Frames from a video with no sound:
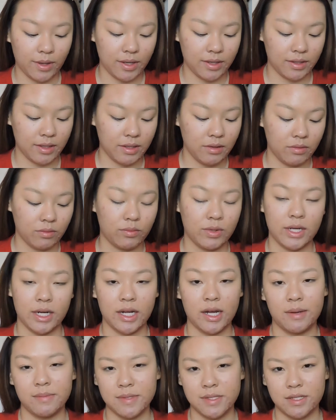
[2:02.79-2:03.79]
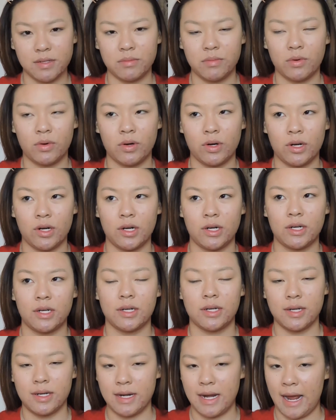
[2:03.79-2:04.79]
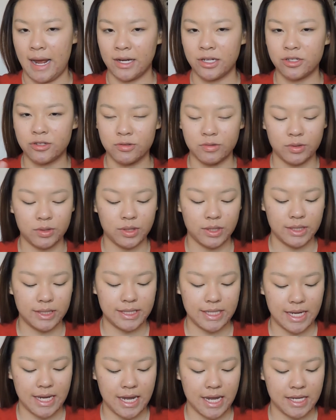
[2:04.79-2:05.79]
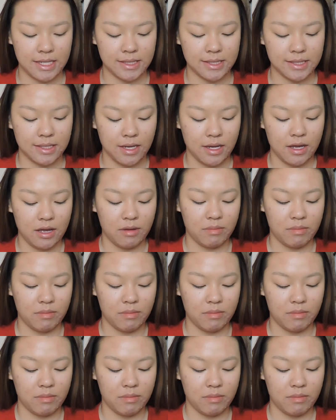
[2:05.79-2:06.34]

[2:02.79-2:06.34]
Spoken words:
one when it comes to more natural days,